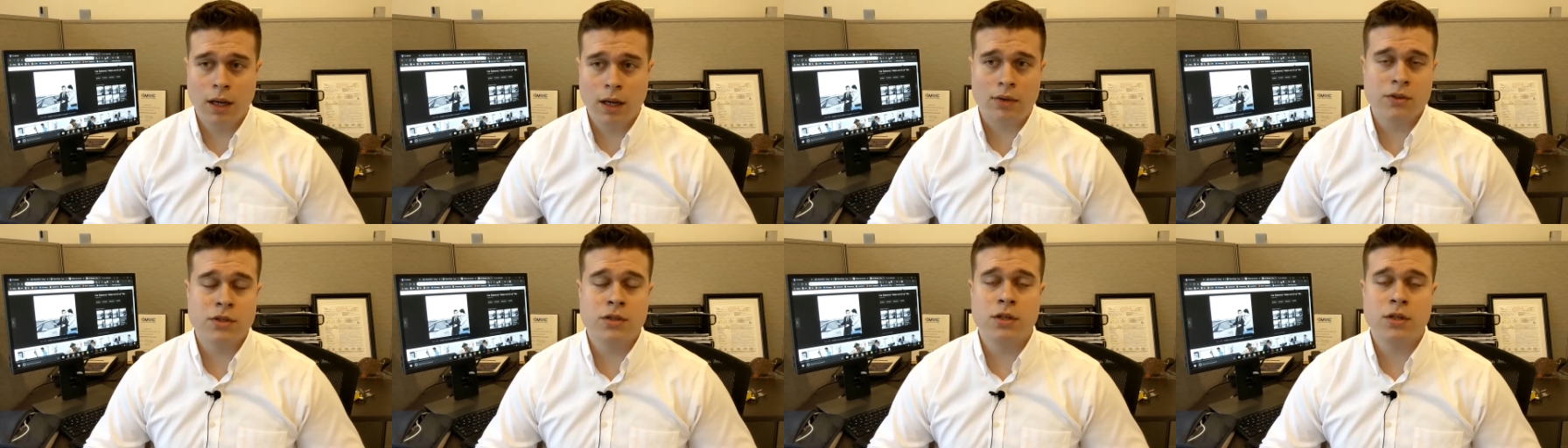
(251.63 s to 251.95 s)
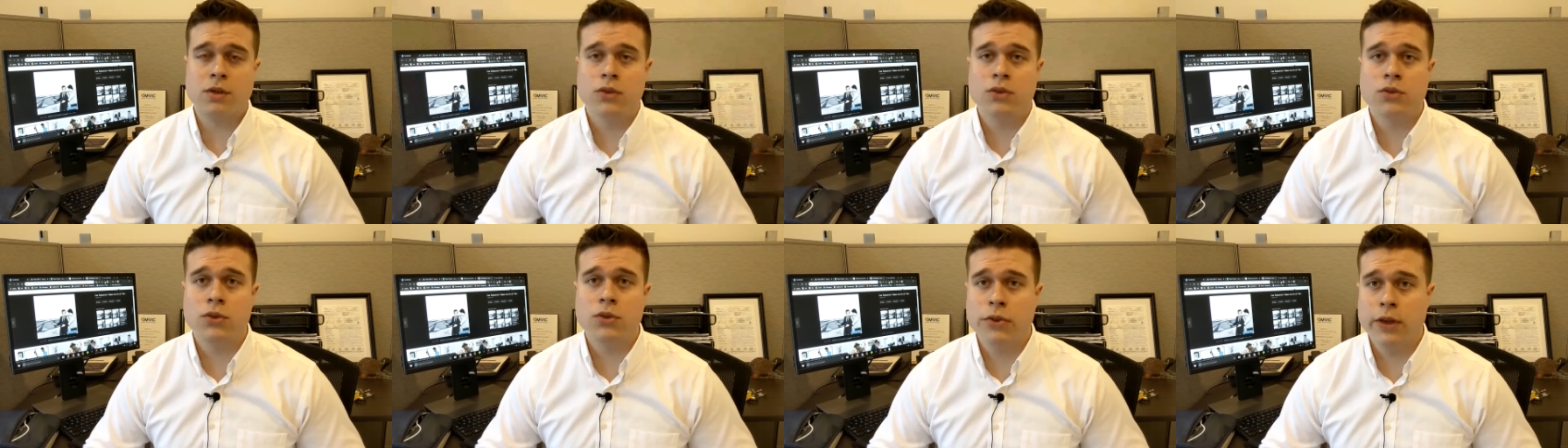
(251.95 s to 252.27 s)
and there's
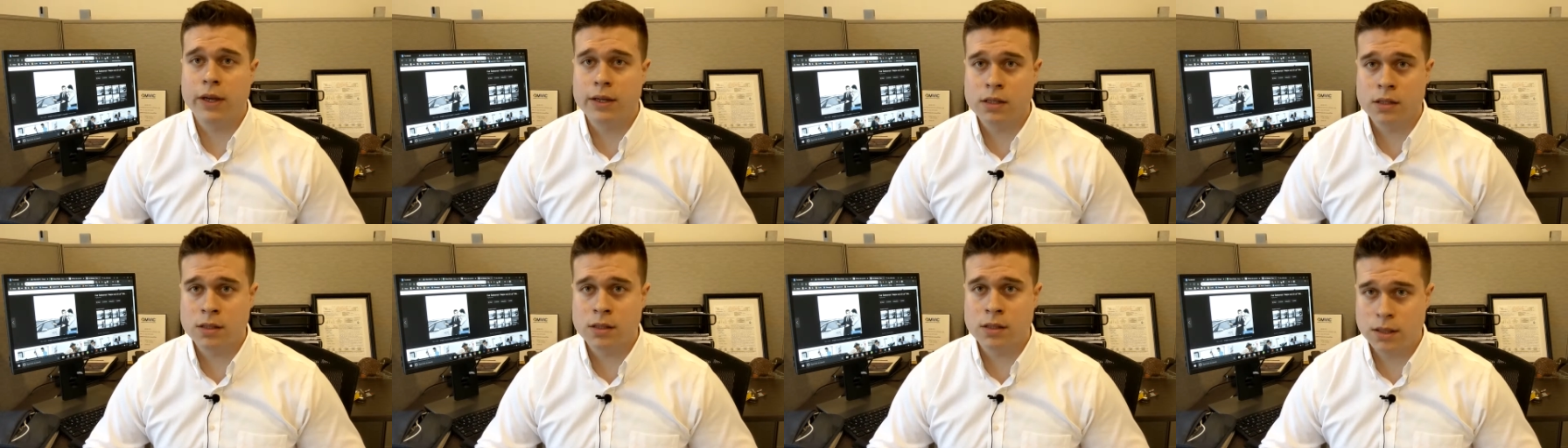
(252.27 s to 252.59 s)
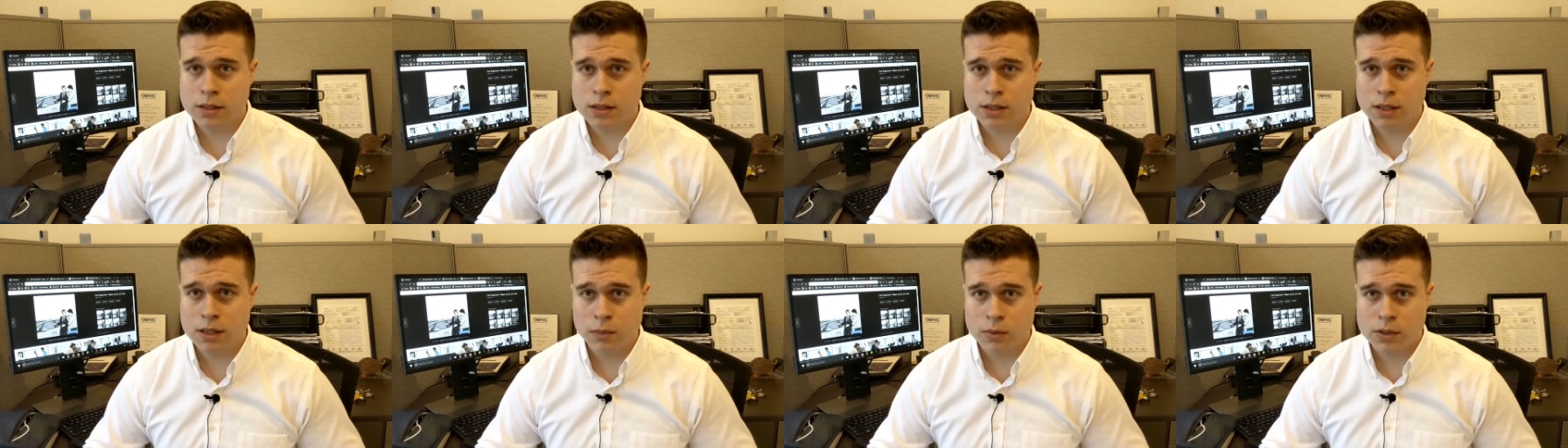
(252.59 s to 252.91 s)
another
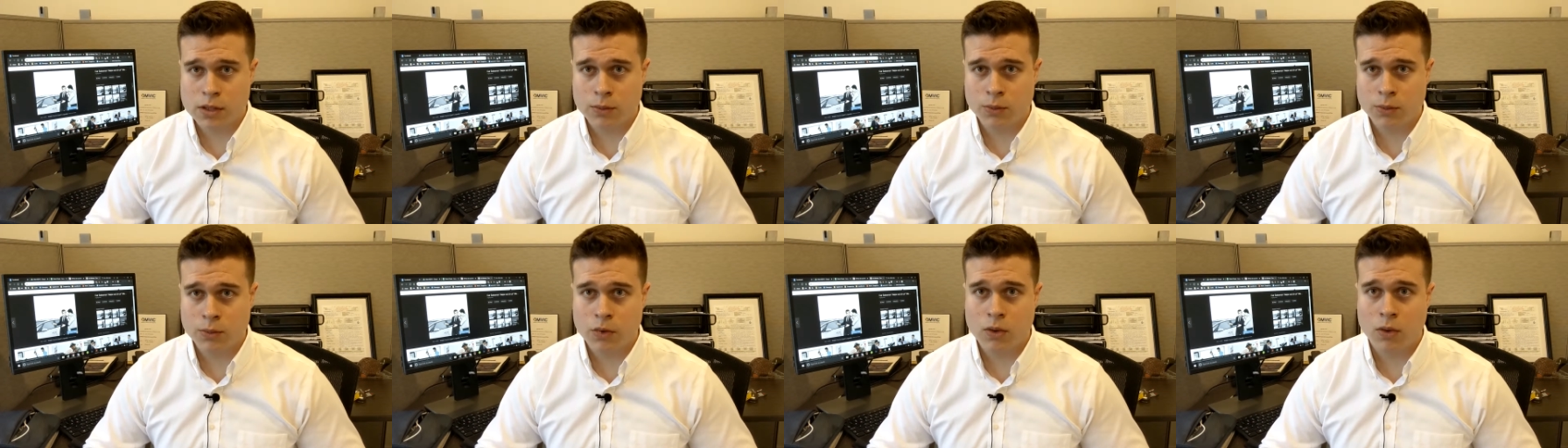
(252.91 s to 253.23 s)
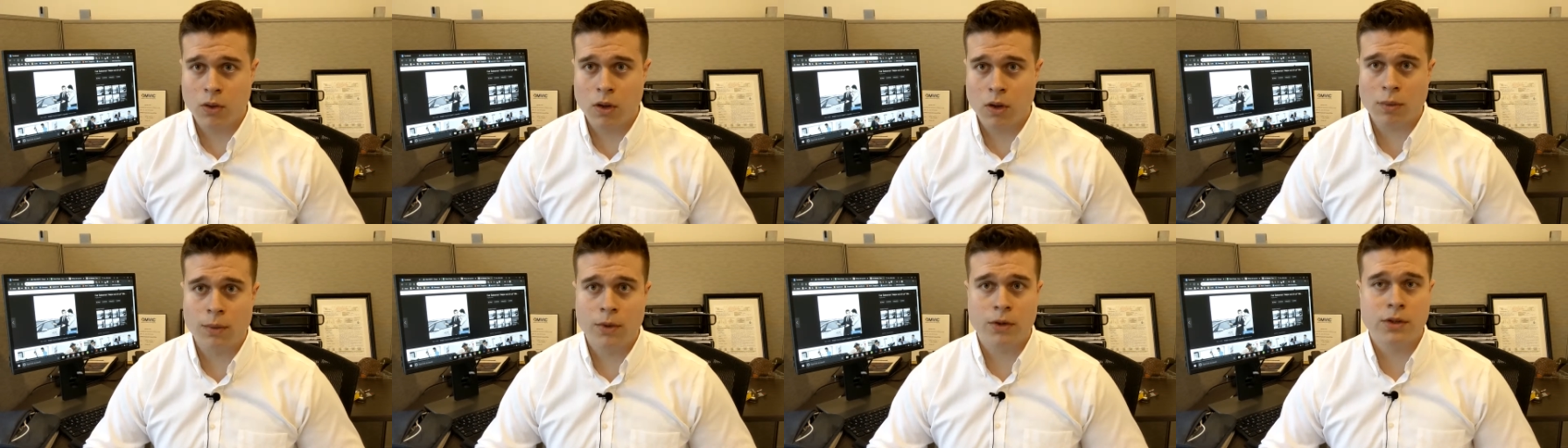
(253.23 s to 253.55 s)
2016 with
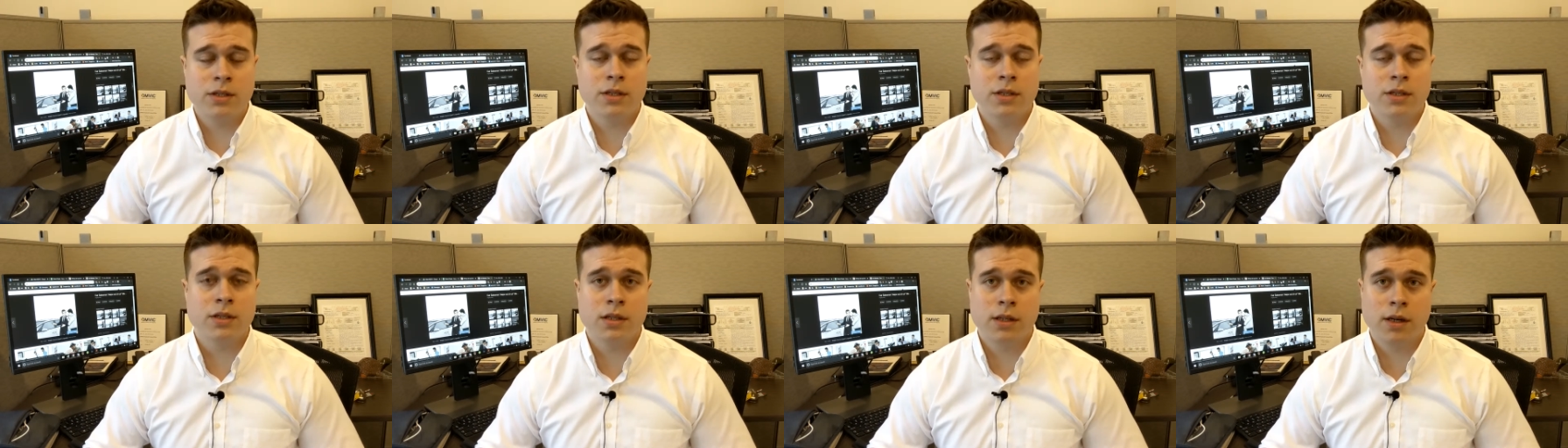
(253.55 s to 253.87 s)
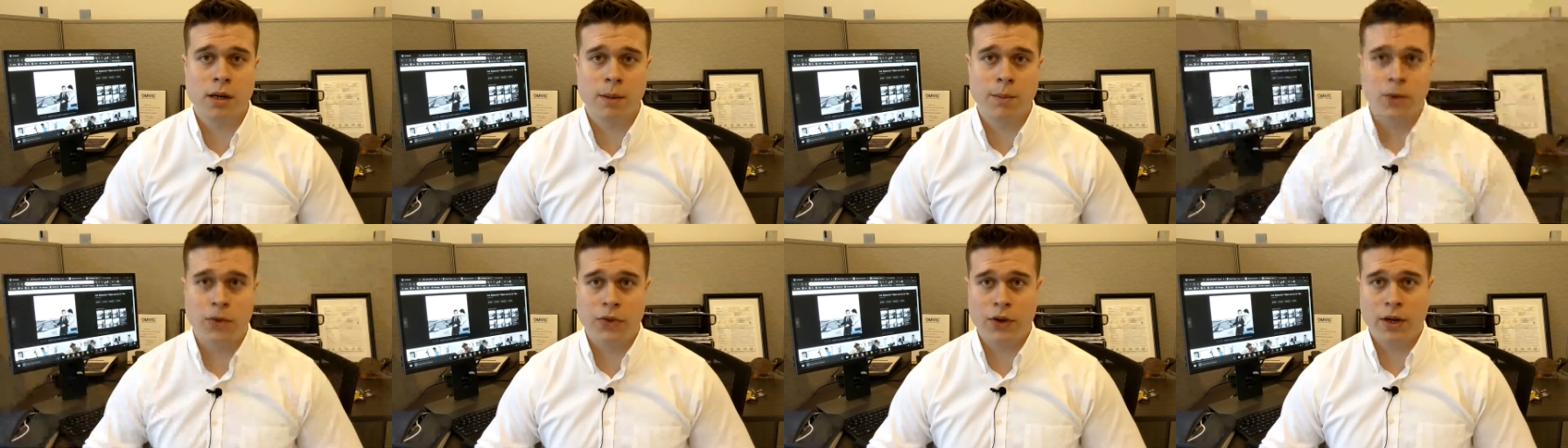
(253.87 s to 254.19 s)
similar kilometers, and
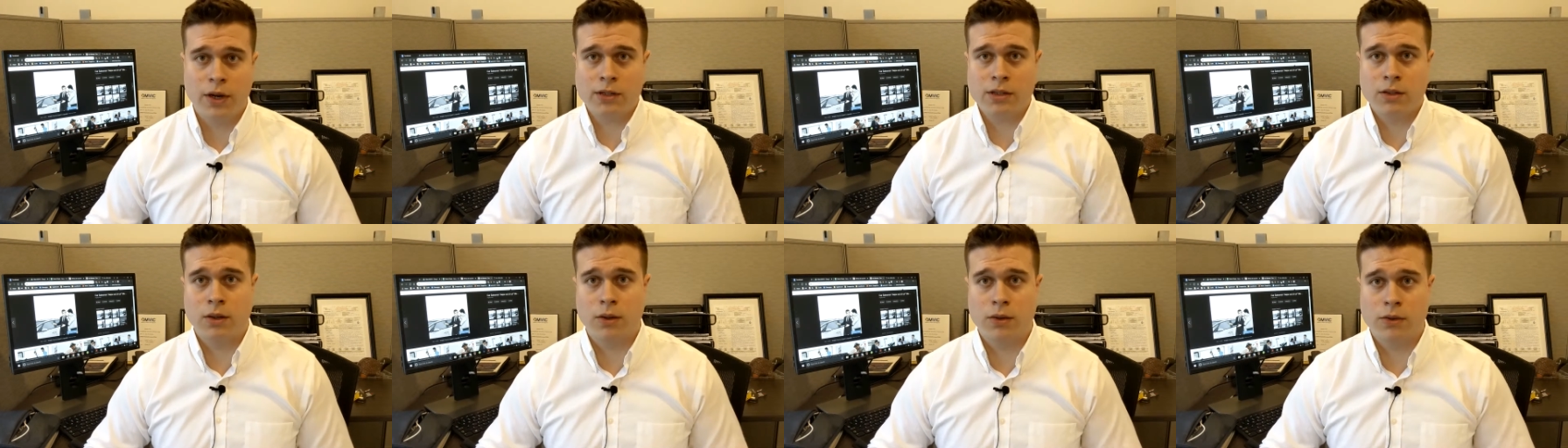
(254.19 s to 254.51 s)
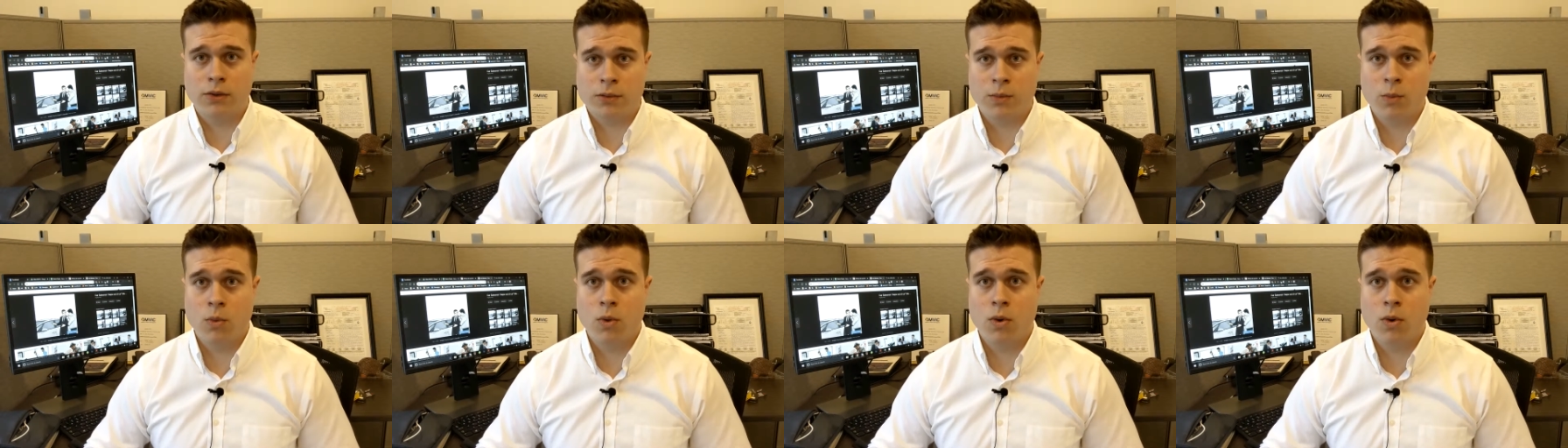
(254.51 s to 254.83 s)
it's a couple
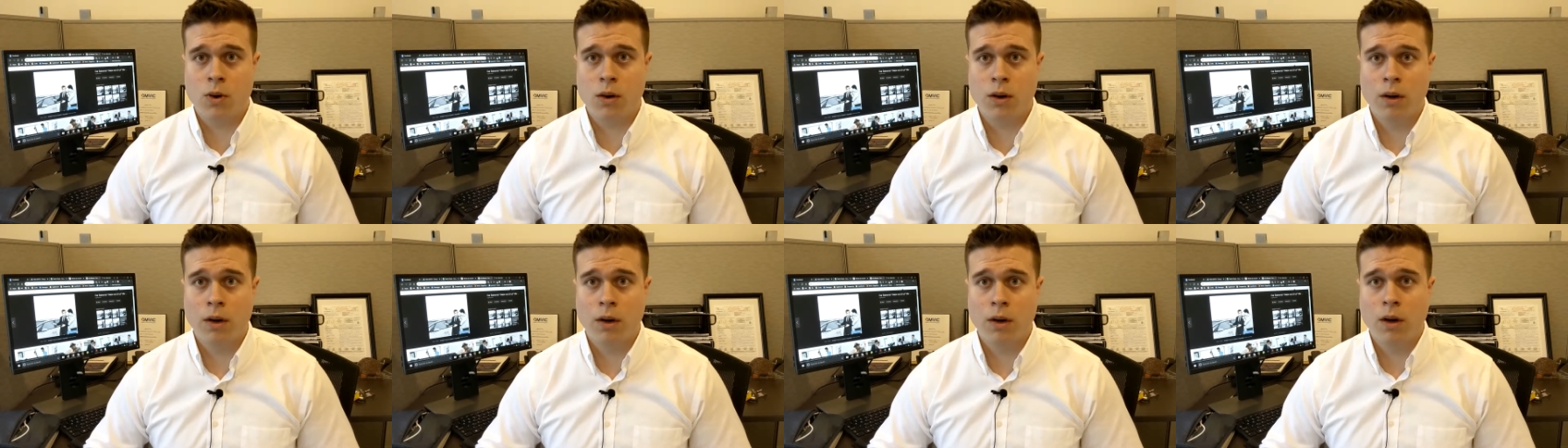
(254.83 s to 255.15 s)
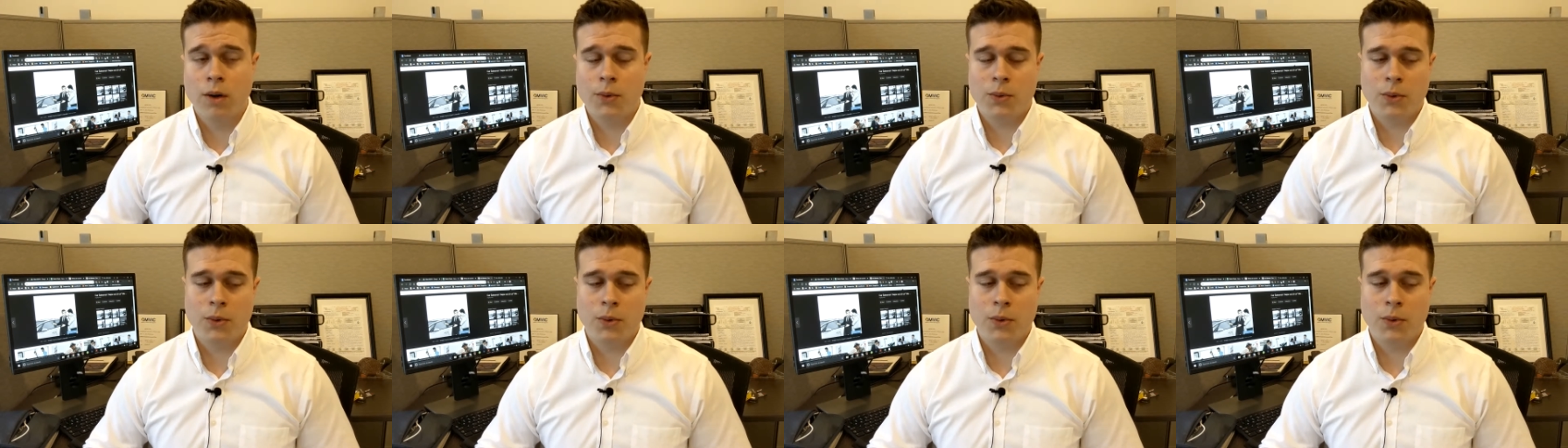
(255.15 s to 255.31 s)
$1,000s more.